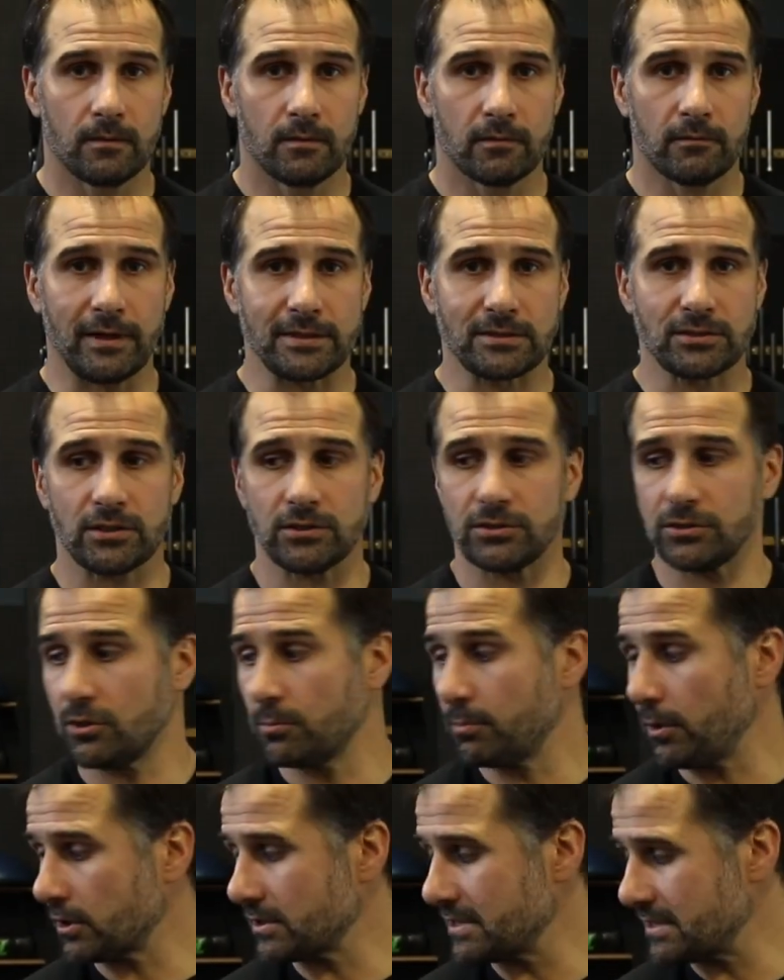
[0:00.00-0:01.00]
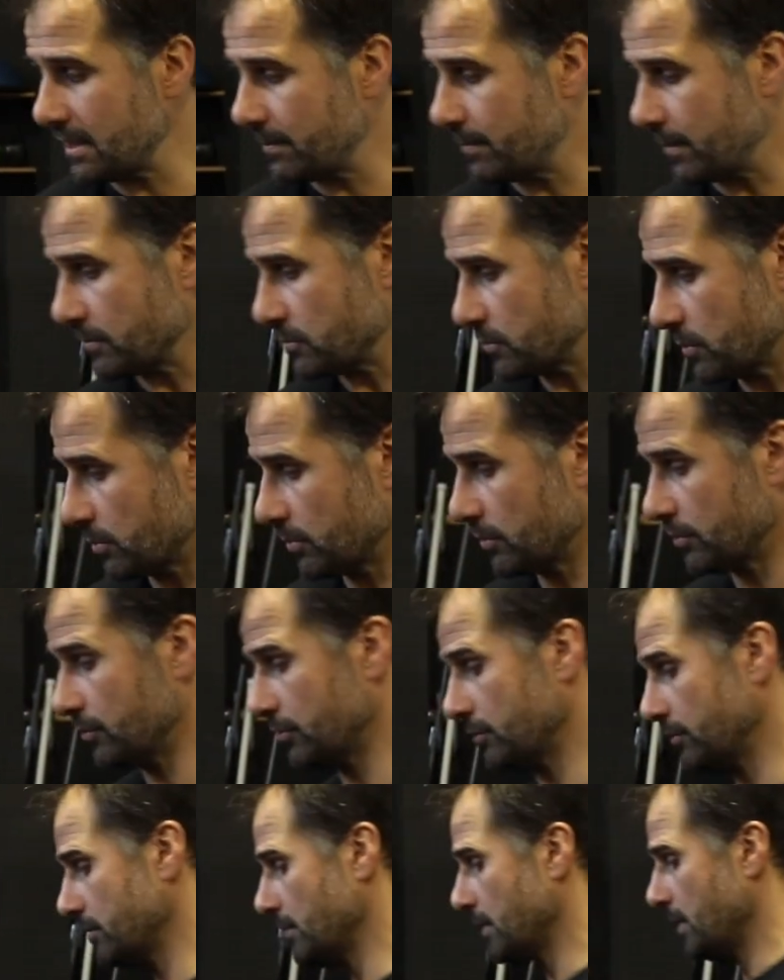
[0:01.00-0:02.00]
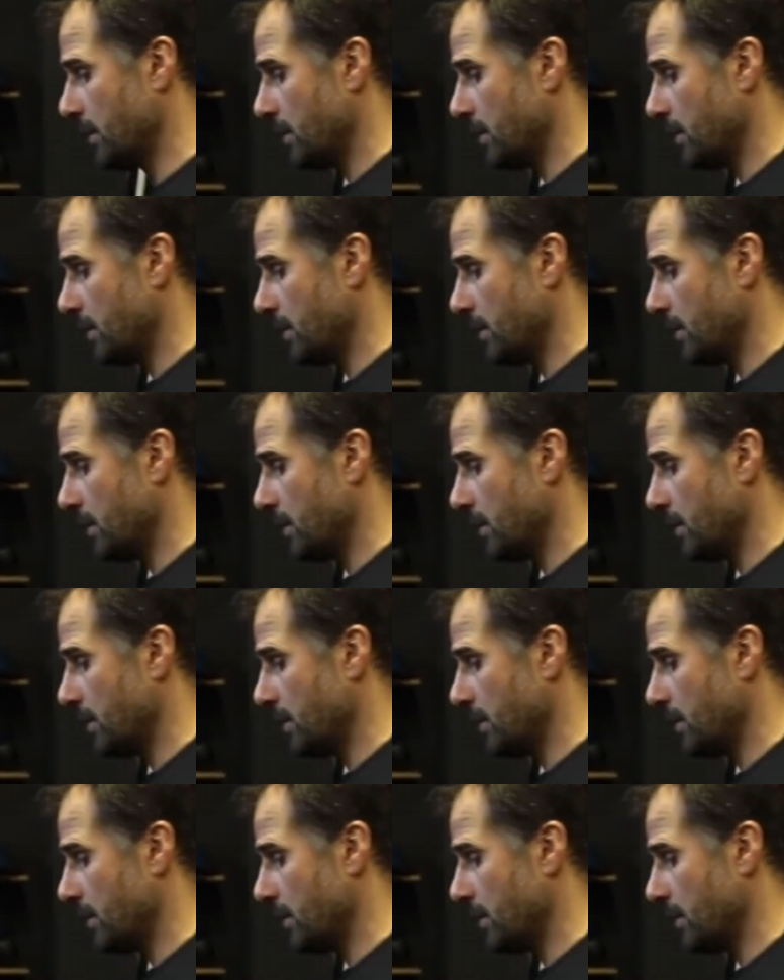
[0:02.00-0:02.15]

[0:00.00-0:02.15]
Right, so your box step-ups, what we're going to do